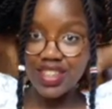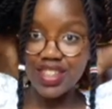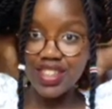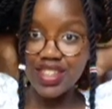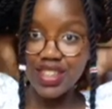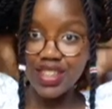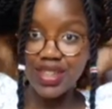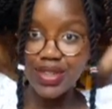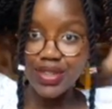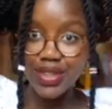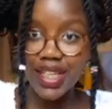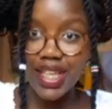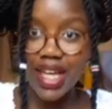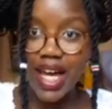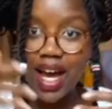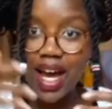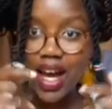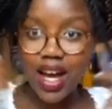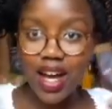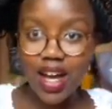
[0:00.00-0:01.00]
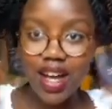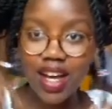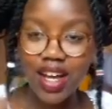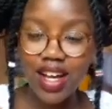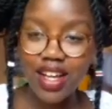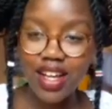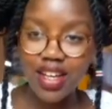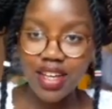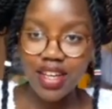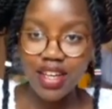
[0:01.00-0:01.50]
So, yeah.
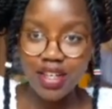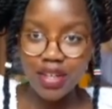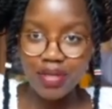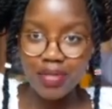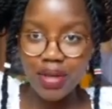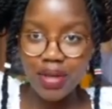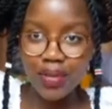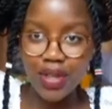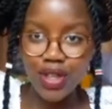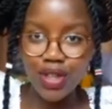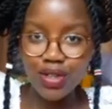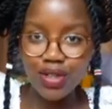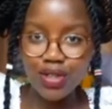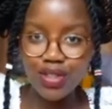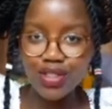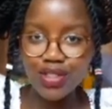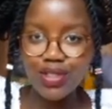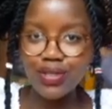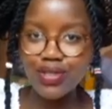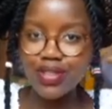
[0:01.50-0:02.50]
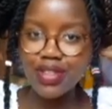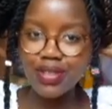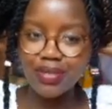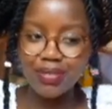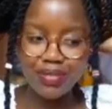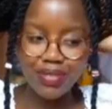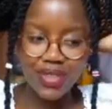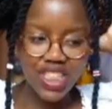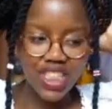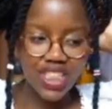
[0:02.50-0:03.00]
Maybe you could do
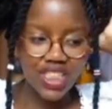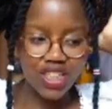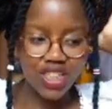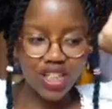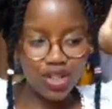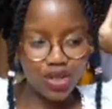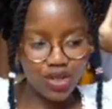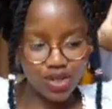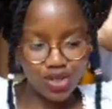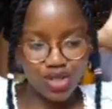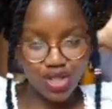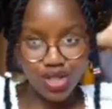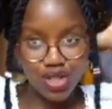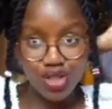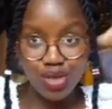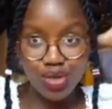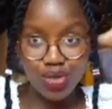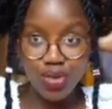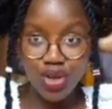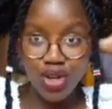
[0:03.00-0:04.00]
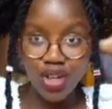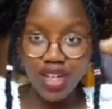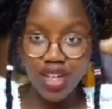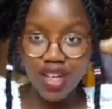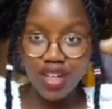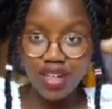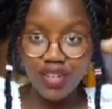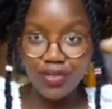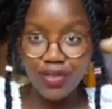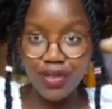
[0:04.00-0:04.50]
them neater or smaller
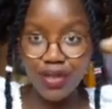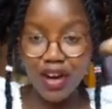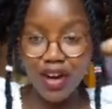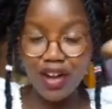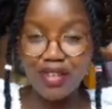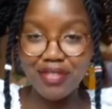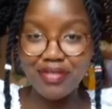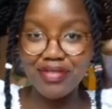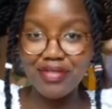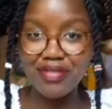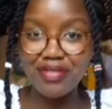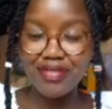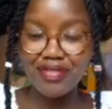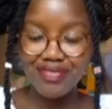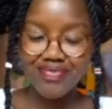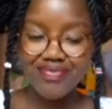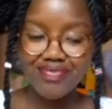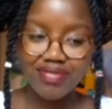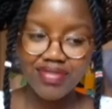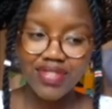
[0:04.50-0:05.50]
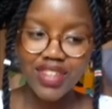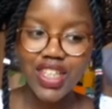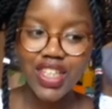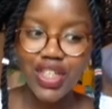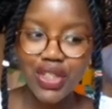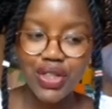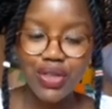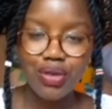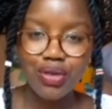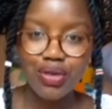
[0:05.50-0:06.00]
if you have,
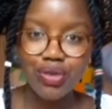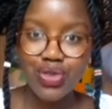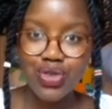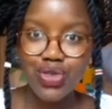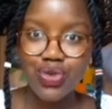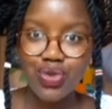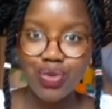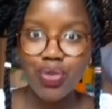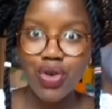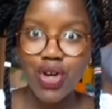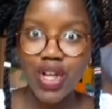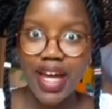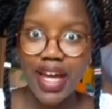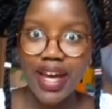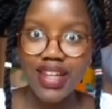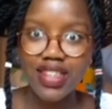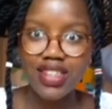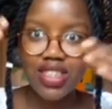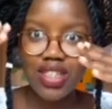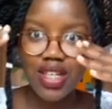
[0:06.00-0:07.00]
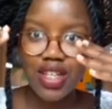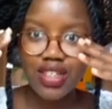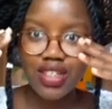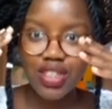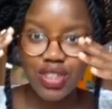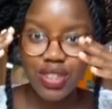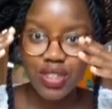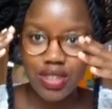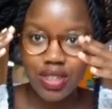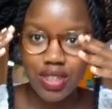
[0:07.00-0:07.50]
you know, smaller
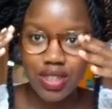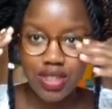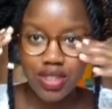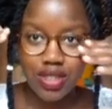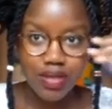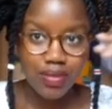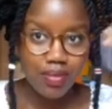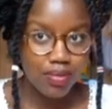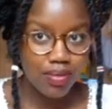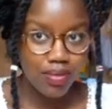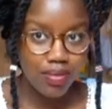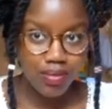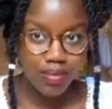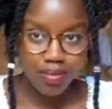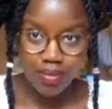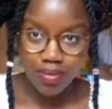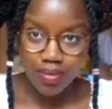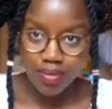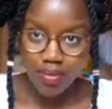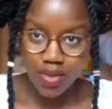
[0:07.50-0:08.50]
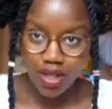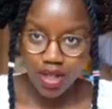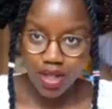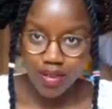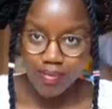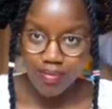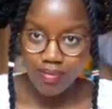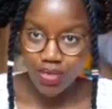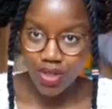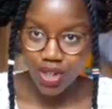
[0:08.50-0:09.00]
extensions.
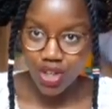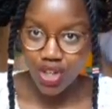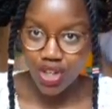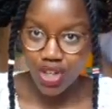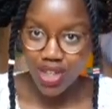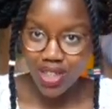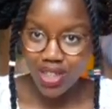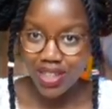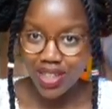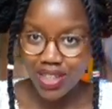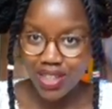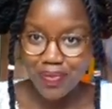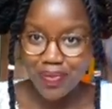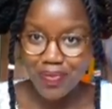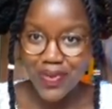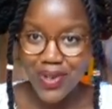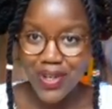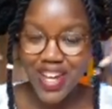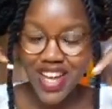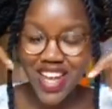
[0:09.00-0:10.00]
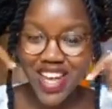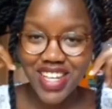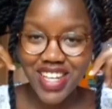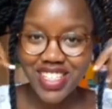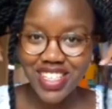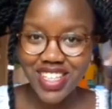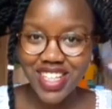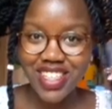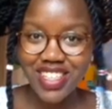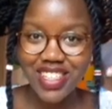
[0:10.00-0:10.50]
You're gonna need more hair
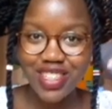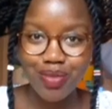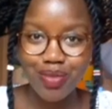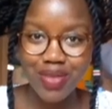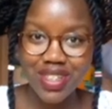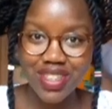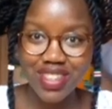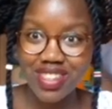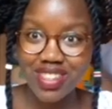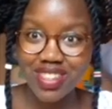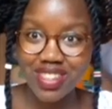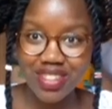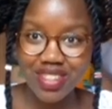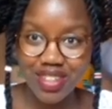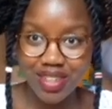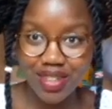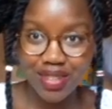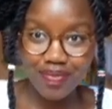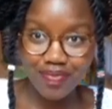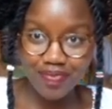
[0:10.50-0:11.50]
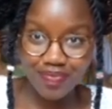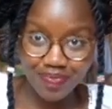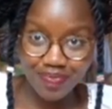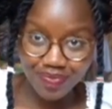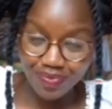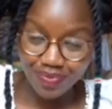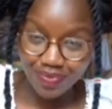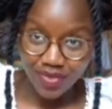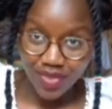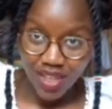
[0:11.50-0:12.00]
ties, but this
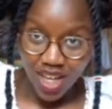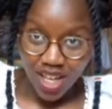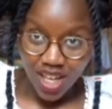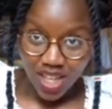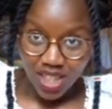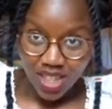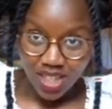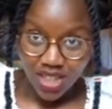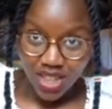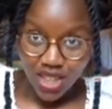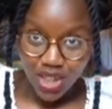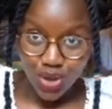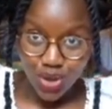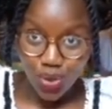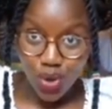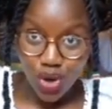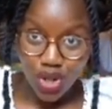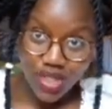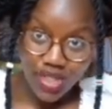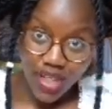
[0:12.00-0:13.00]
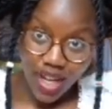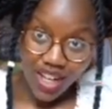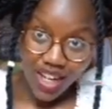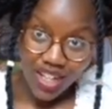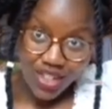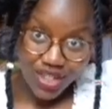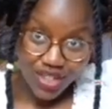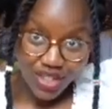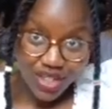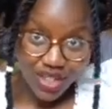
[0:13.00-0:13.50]
is what I
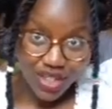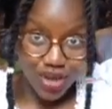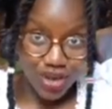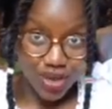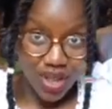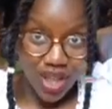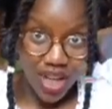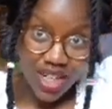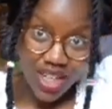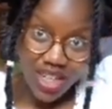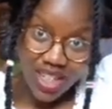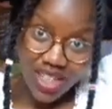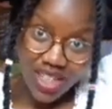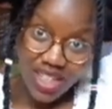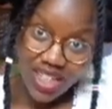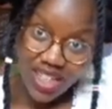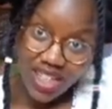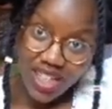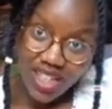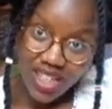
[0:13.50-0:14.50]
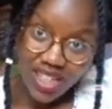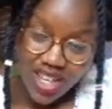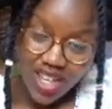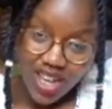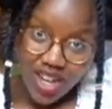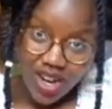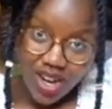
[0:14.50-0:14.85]
could do currently.